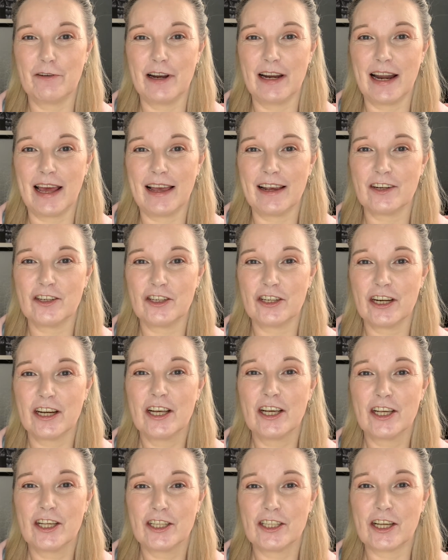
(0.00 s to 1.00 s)
Lash.
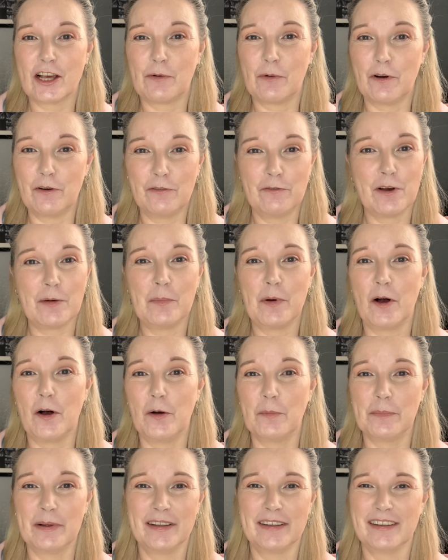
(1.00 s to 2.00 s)
So off I
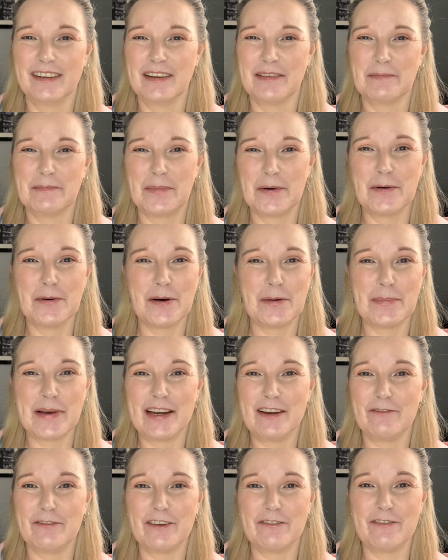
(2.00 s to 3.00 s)
pop, bought
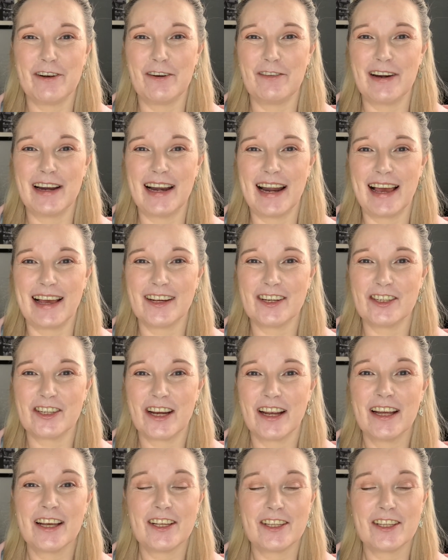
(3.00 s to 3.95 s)
BENIFIT Roller Lash.